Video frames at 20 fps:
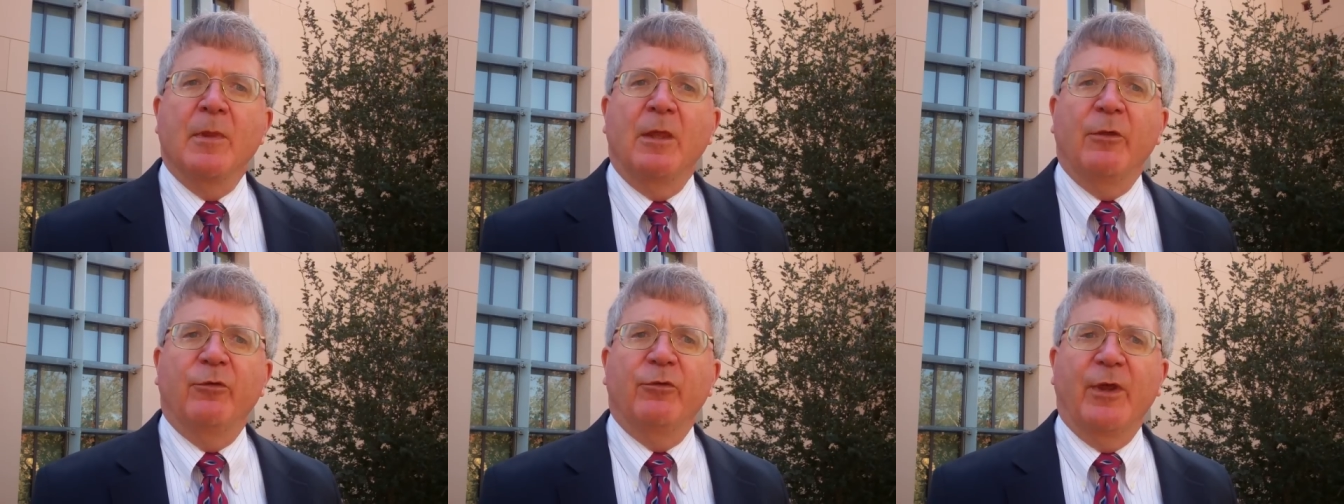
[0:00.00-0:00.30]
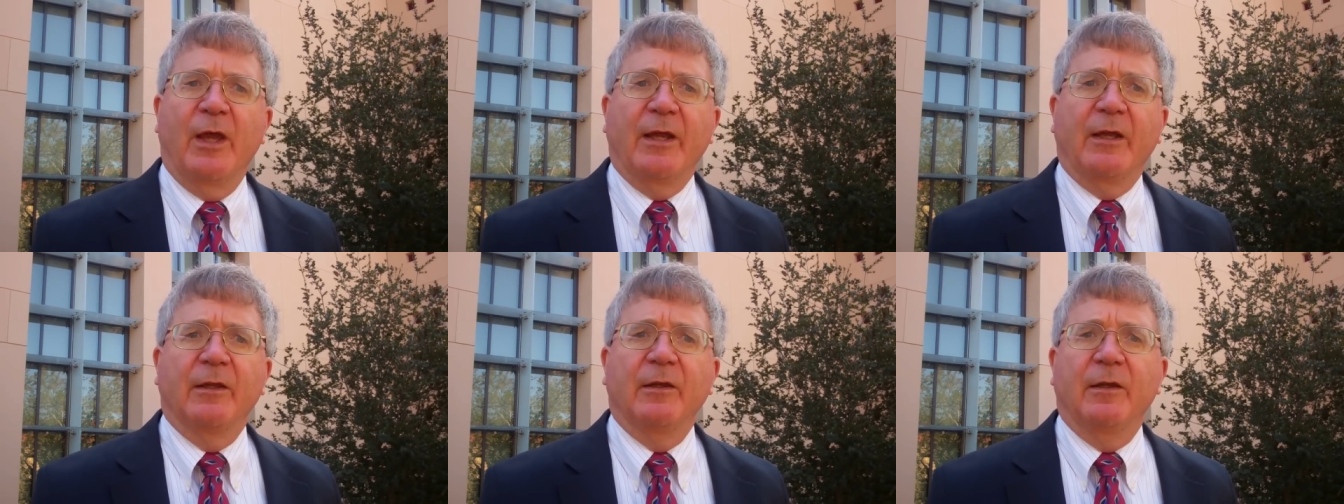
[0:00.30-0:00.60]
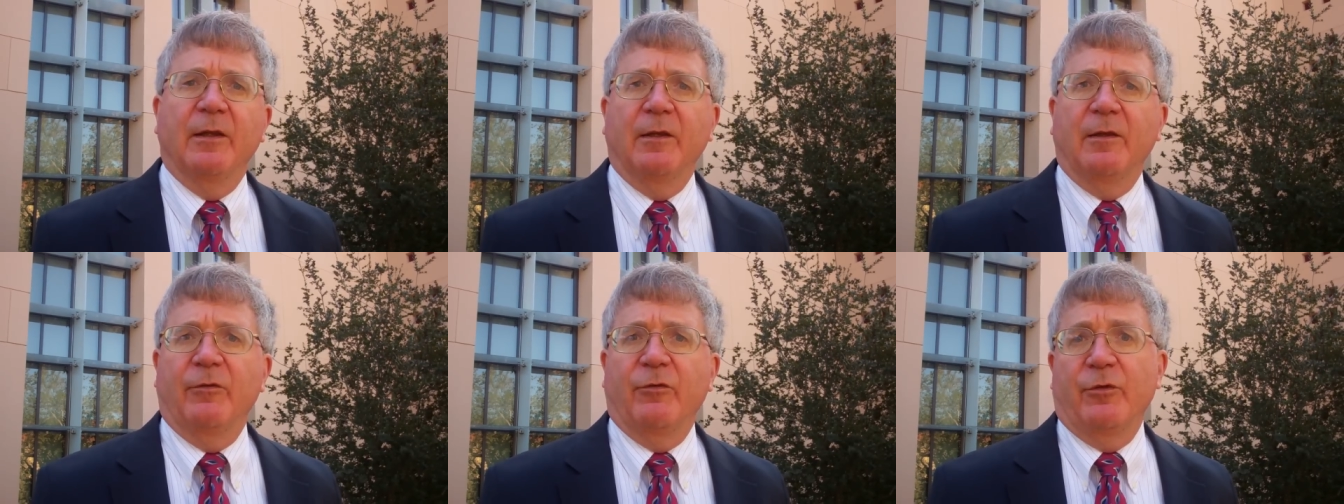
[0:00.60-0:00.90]

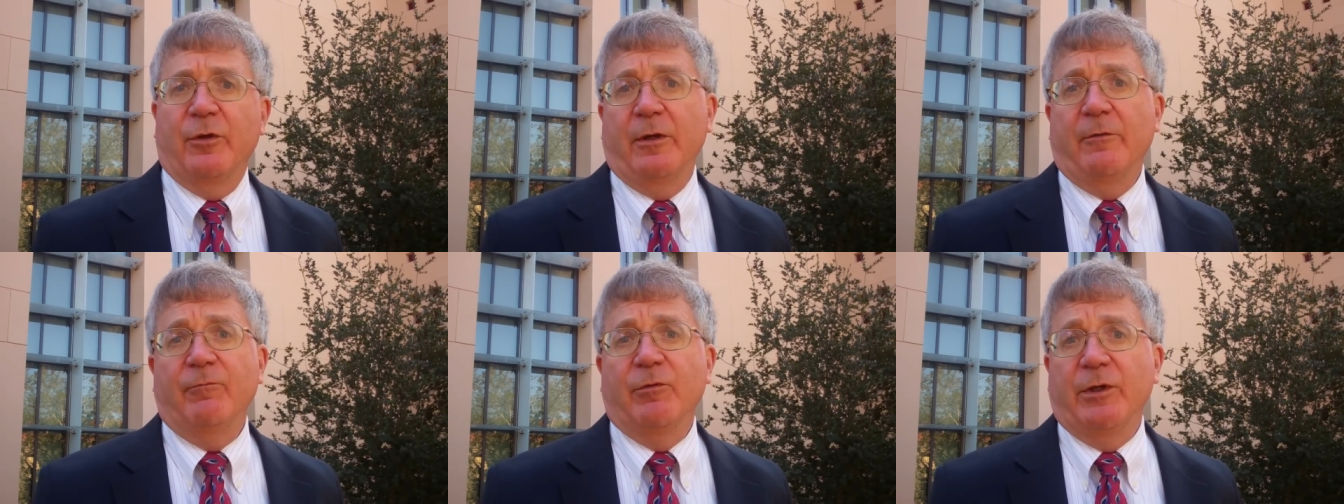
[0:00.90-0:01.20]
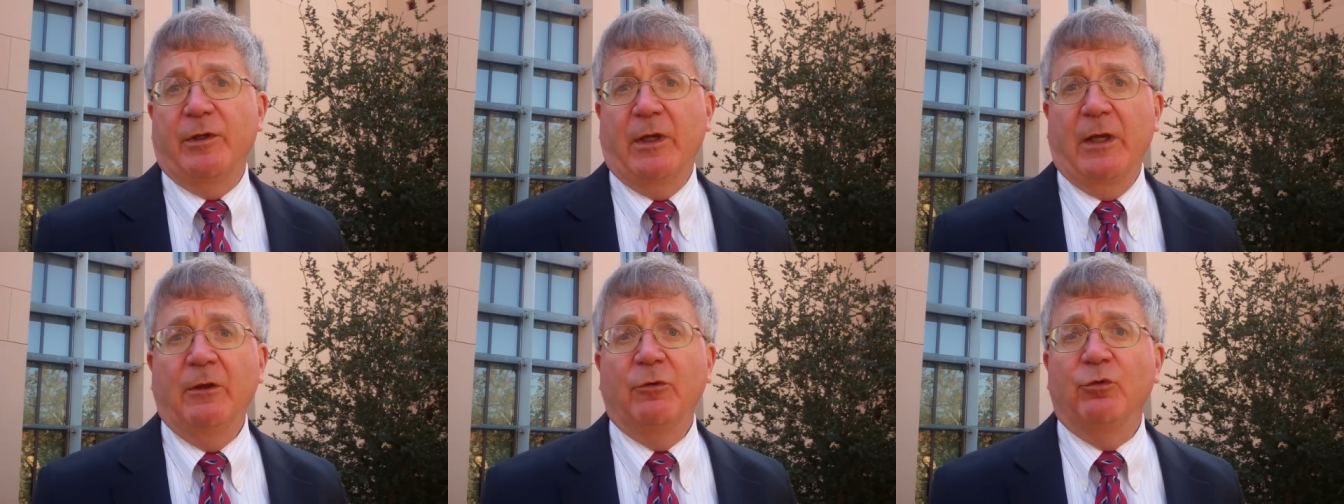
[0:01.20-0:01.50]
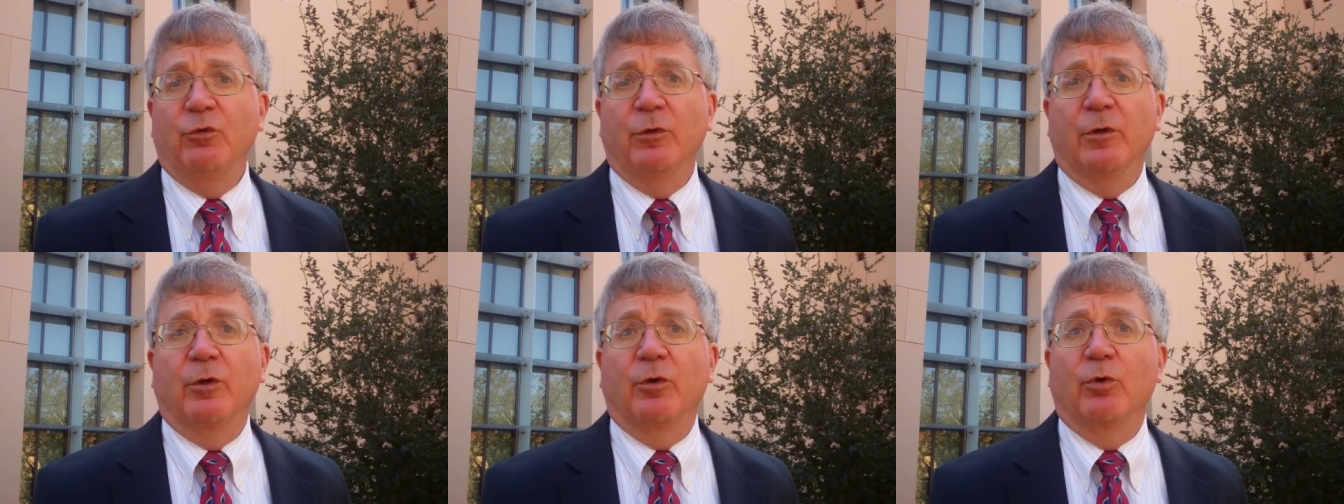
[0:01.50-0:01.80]
Second, that it's an
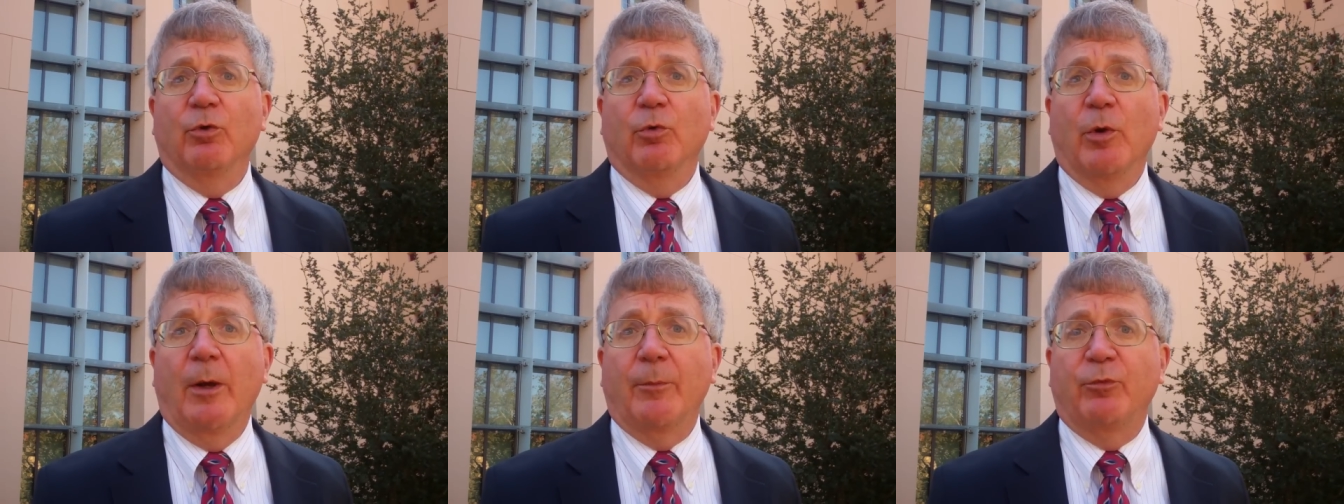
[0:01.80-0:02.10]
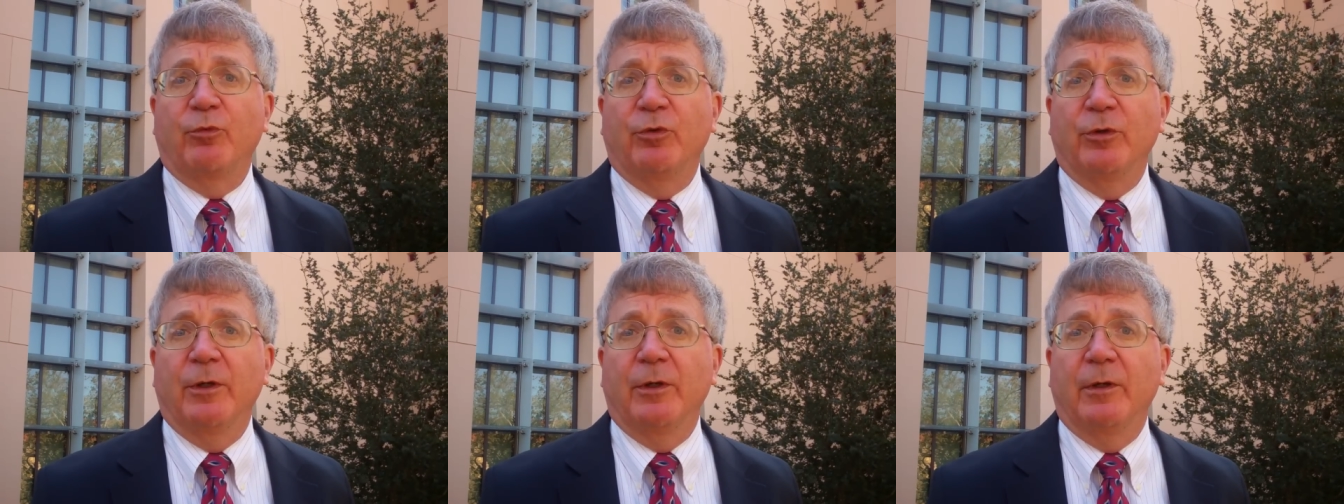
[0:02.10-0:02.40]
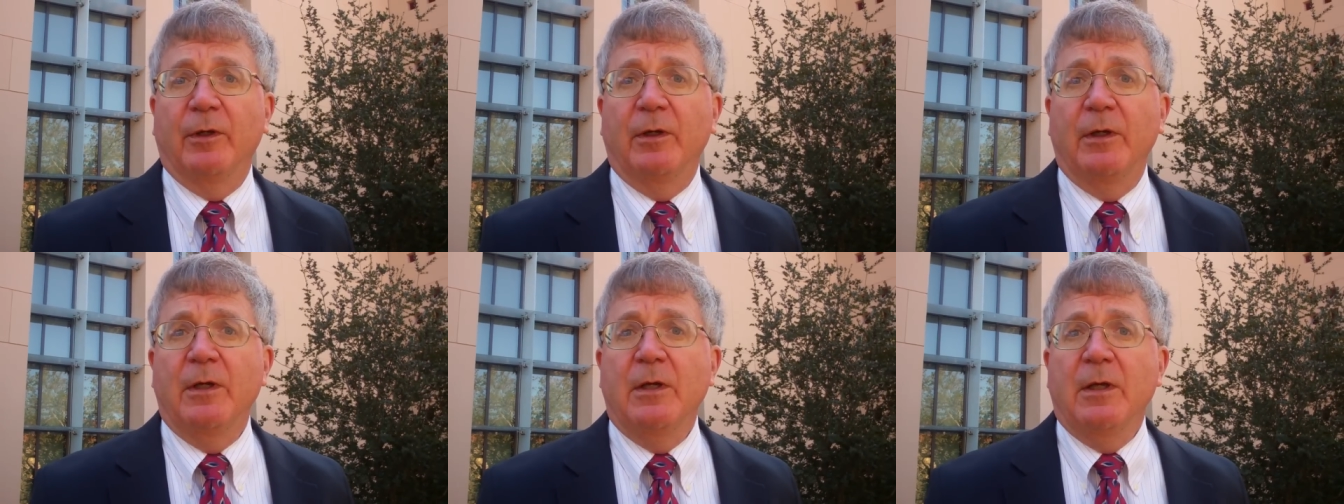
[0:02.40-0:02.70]
invitation to
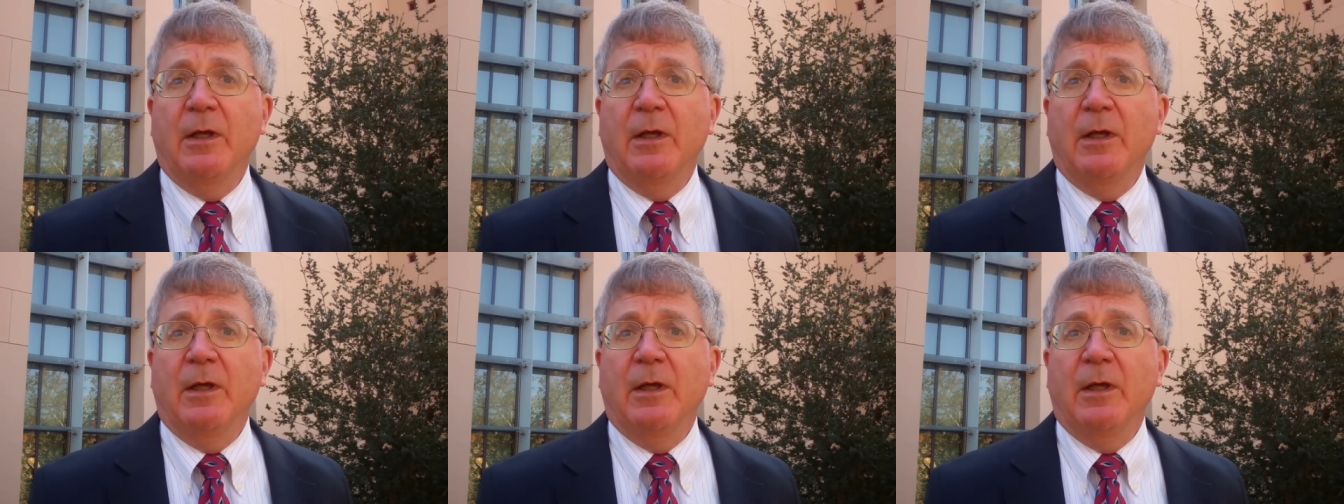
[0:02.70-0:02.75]
corruption